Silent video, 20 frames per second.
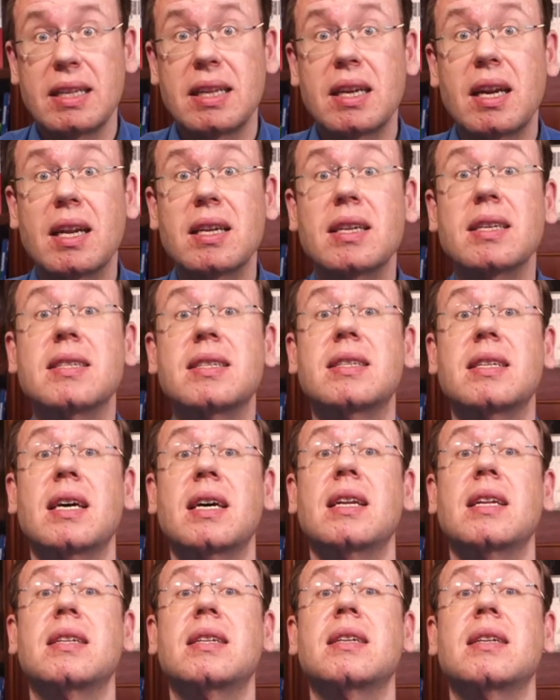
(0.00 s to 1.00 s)
that
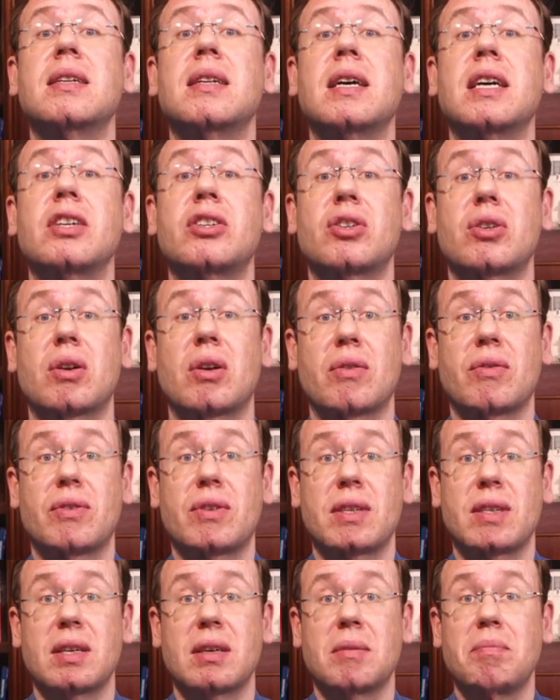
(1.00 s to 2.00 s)
understand the nature of
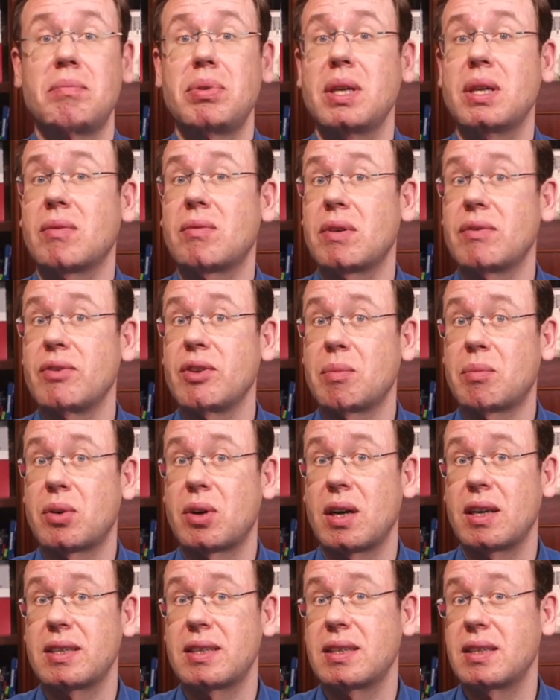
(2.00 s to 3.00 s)
the peer review
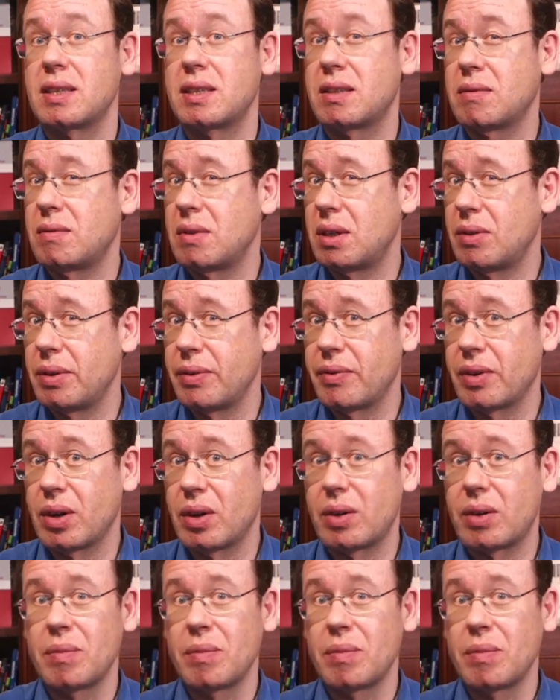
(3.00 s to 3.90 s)
process very well.